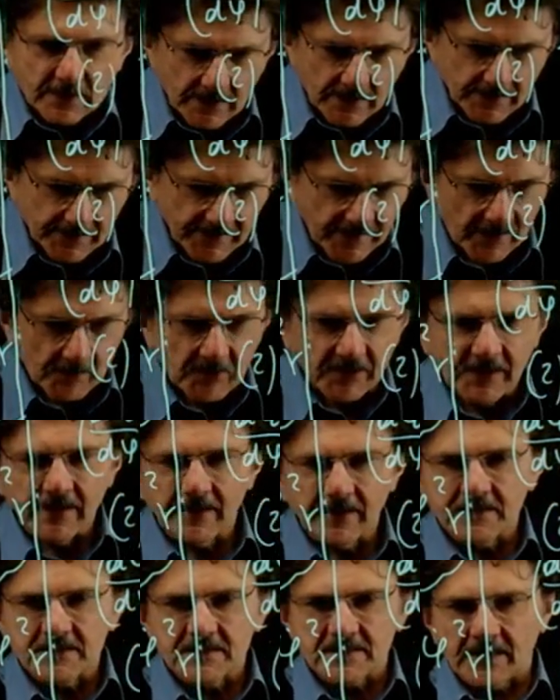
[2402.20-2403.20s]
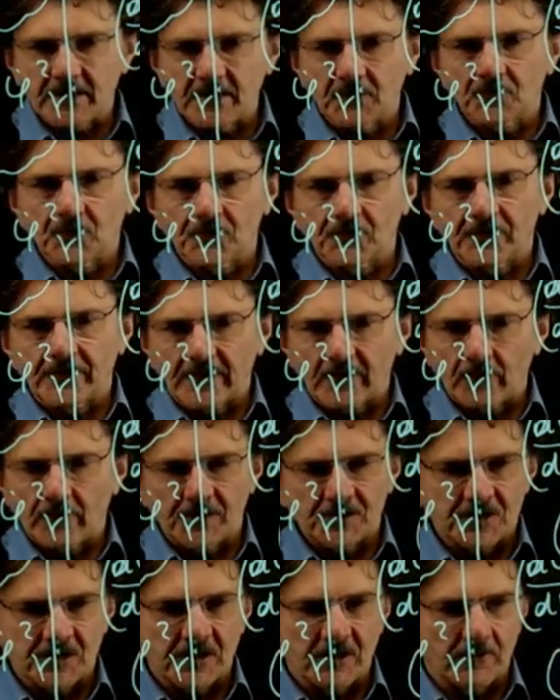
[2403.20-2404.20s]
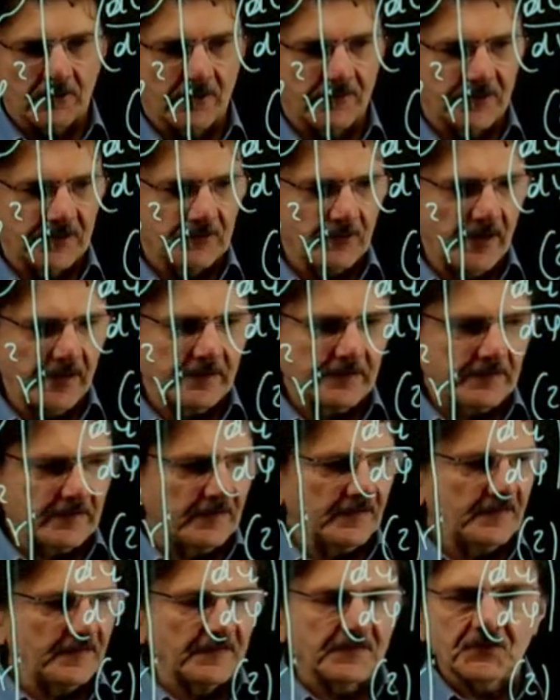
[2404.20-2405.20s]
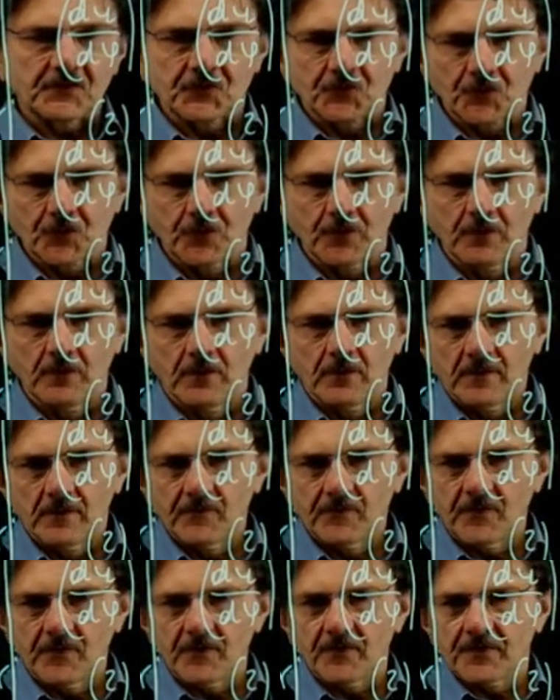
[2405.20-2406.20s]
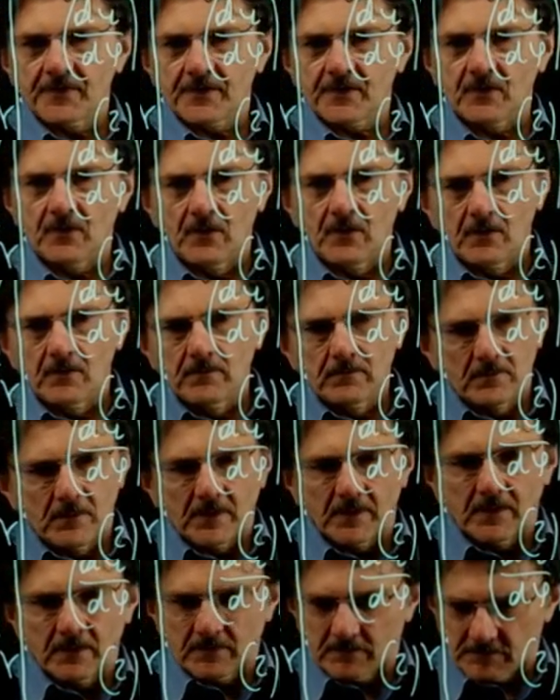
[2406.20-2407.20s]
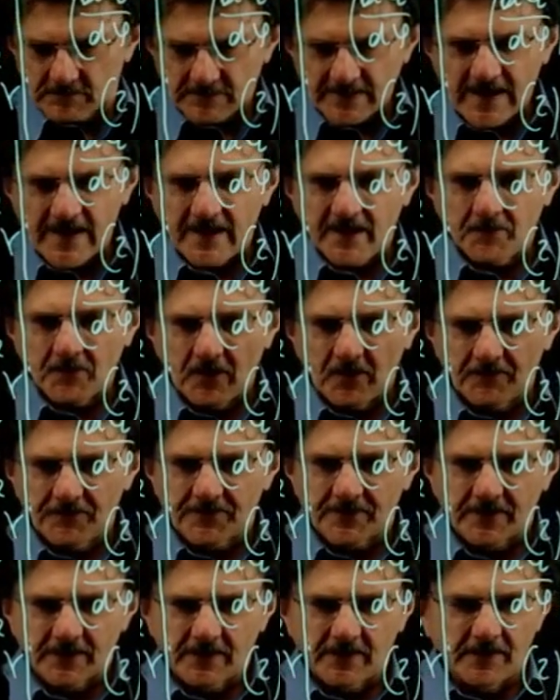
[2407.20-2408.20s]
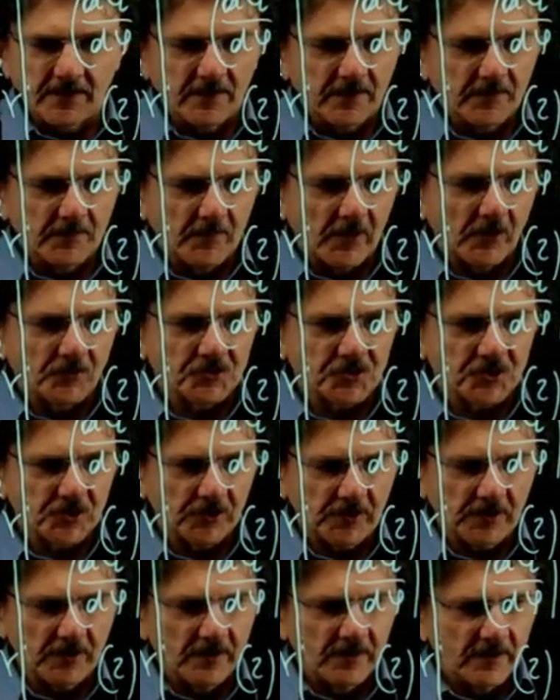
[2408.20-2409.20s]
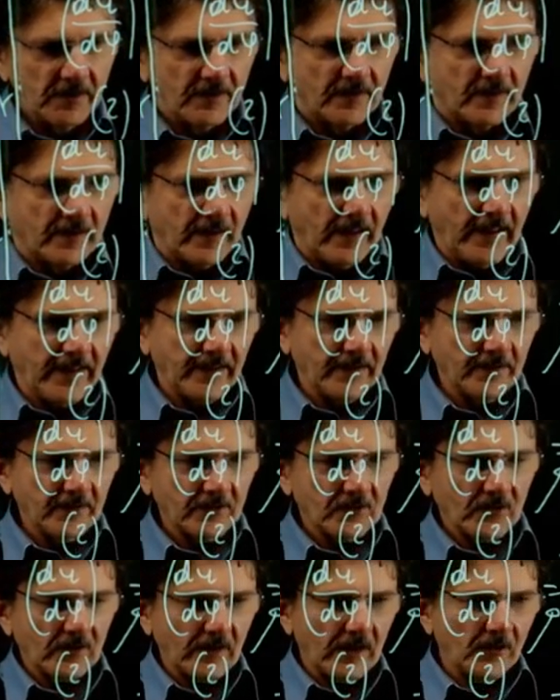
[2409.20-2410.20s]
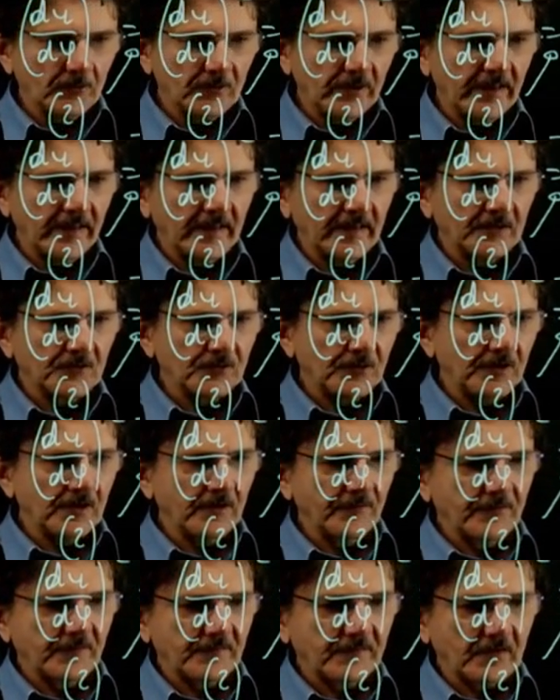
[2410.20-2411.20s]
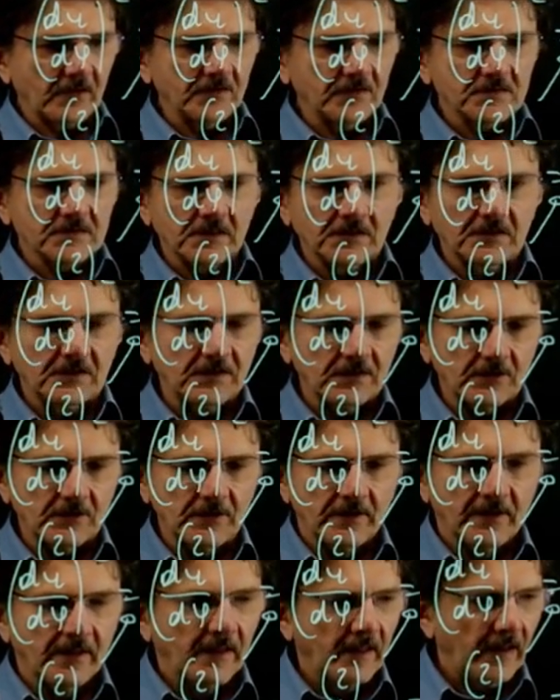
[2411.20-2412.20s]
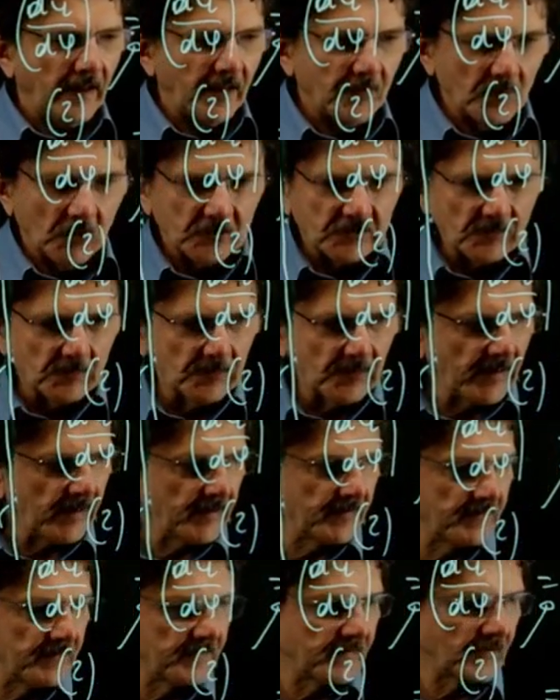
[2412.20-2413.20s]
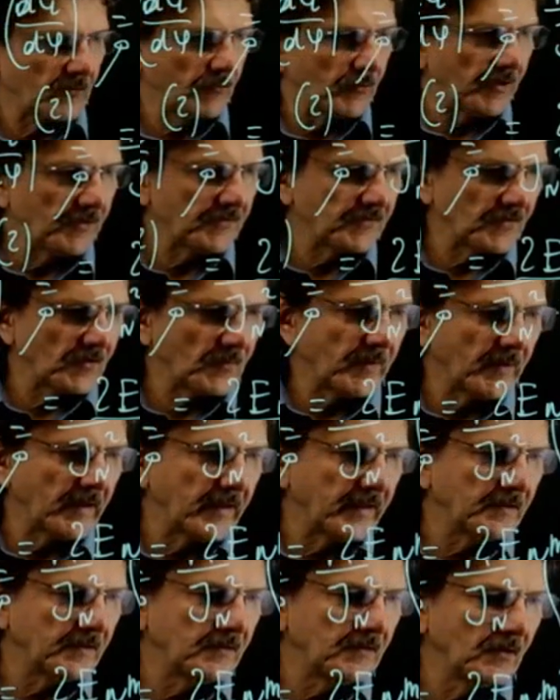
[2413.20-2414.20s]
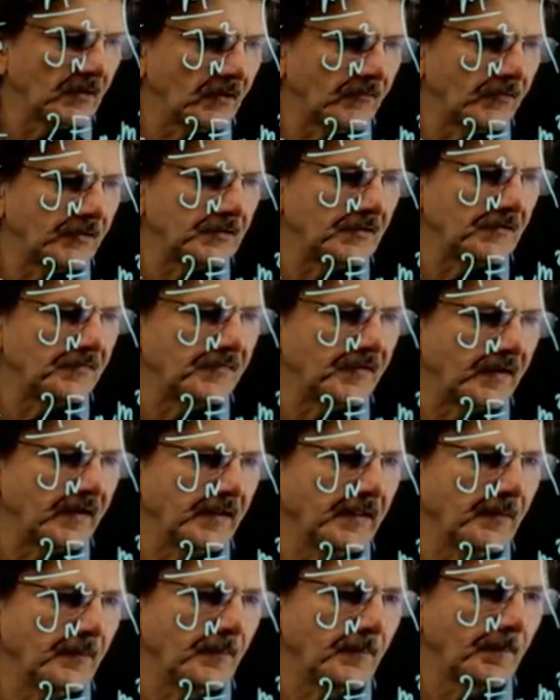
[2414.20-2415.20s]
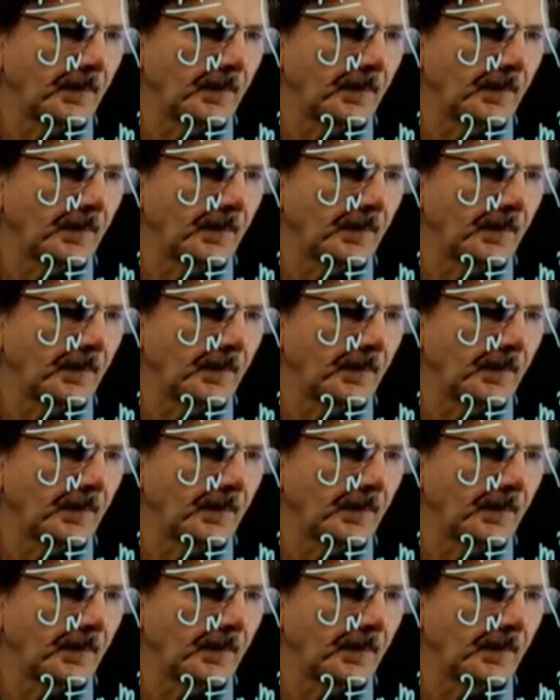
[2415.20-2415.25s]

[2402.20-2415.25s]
namely get a second order equation out of it, right? This is true for the whole time of the motion. I, how do I get rid of this constant here? I multiply this equation by d over d phi.